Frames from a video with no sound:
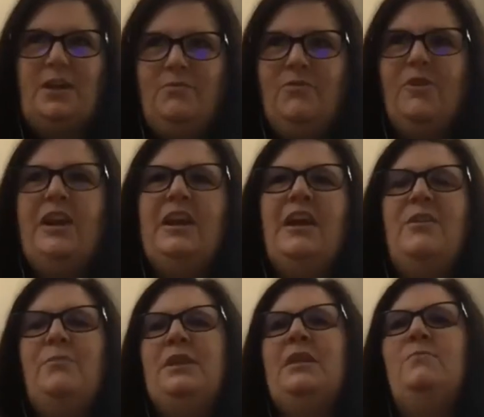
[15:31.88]
freedom,
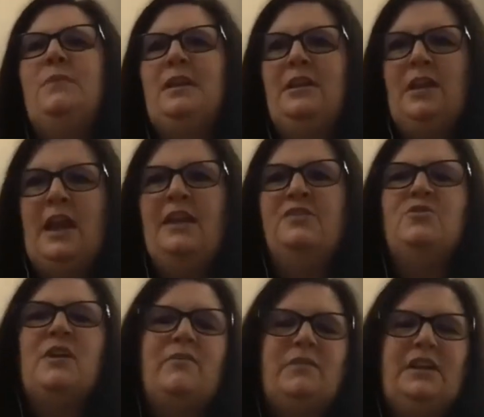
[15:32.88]
and then and
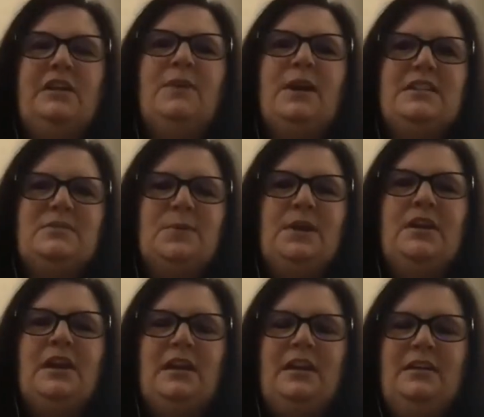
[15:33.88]
traveling. My husband and
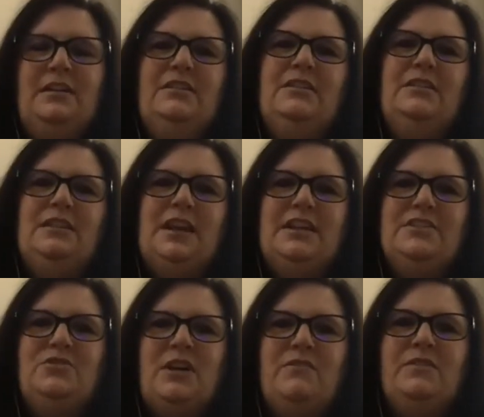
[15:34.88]
I like to
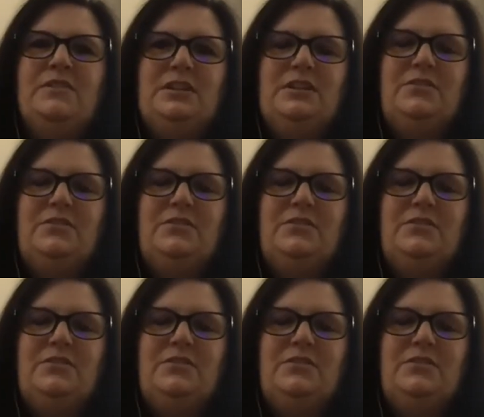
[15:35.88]
travel too.